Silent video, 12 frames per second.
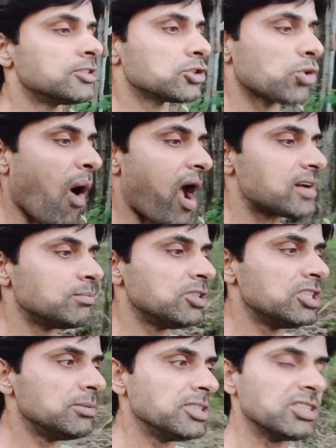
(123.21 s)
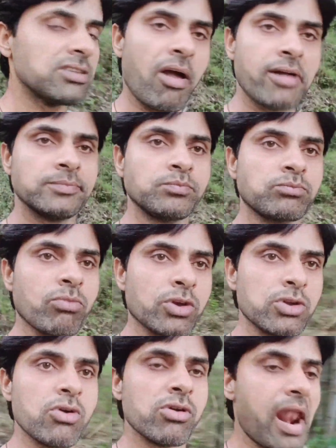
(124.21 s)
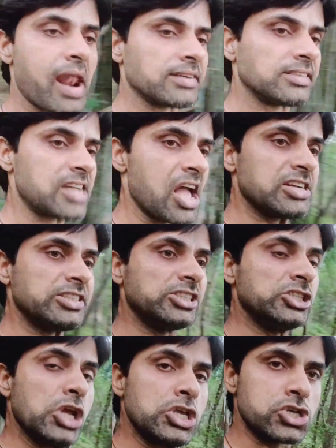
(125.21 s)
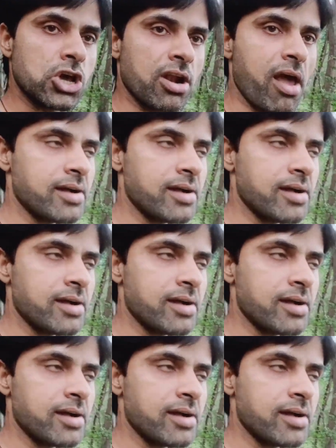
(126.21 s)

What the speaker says: So I am living, like in the nature.